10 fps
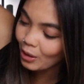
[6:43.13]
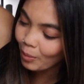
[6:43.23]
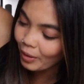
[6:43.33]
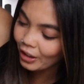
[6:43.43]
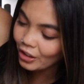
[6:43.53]
So
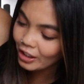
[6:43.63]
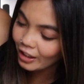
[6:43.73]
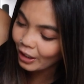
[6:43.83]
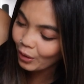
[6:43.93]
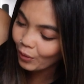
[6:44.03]
I'm gonna just
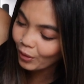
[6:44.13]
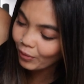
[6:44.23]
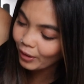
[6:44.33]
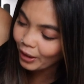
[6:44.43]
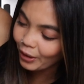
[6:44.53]
let it
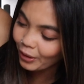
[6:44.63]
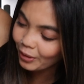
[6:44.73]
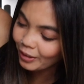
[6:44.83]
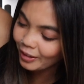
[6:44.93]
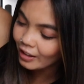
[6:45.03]
overflow.